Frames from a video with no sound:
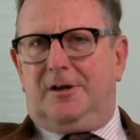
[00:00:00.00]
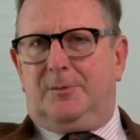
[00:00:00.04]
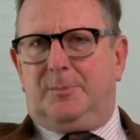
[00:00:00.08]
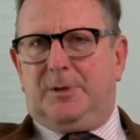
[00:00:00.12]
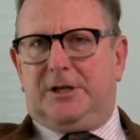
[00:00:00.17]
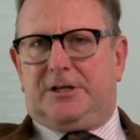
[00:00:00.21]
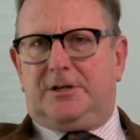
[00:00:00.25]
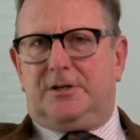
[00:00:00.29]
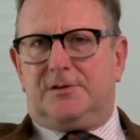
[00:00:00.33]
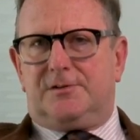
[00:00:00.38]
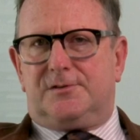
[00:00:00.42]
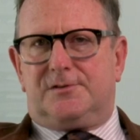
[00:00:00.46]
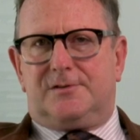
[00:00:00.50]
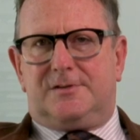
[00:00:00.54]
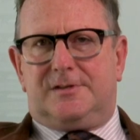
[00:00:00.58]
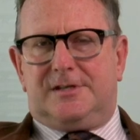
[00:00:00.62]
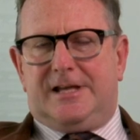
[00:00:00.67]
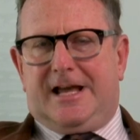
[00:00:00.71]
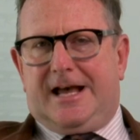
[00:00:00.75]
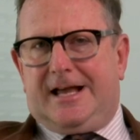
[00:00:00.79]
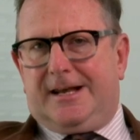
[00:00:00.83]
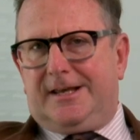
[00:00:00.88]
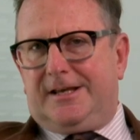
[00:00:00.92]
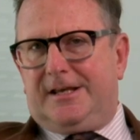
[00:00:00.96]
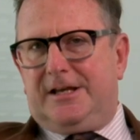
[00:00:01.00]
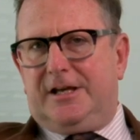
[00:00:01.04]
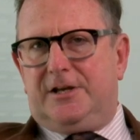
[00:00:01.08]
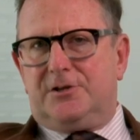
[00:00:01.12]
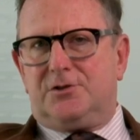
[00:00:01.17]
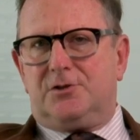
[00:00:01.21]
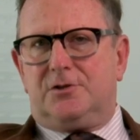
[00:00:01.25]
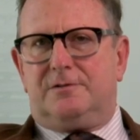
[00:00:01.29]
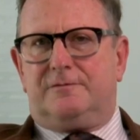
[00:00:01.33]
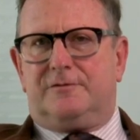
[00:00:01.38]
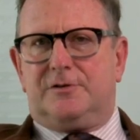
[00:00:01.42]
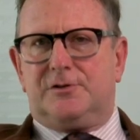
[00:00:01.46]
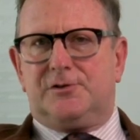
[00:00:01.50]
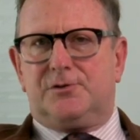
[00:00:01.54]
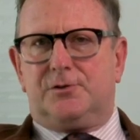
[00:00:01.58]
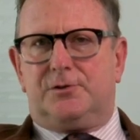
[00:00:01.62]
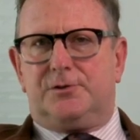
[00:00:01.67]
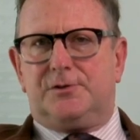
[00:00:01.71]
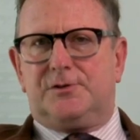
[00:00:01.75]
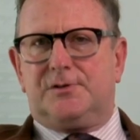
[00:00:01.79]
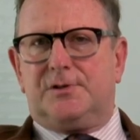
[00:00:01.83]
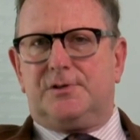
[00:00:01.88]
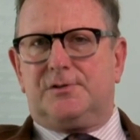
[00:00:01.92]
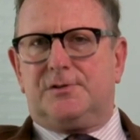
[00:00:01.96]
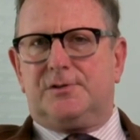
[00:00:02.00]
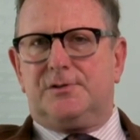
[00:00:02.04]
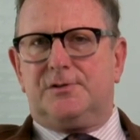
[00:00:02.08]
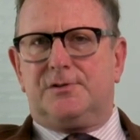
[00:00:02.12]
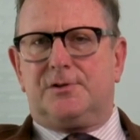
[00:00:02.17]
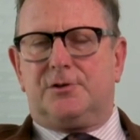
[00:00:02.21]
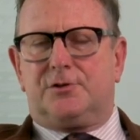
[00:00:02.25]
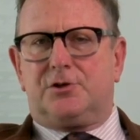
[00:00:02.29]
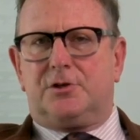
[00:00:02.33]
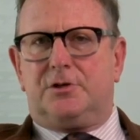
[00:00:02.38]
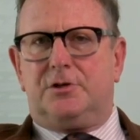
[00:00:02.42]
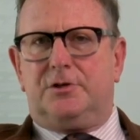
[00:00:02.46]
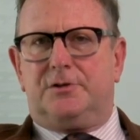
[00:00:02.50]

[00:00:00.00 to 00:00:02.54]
because the allocation of resources in such a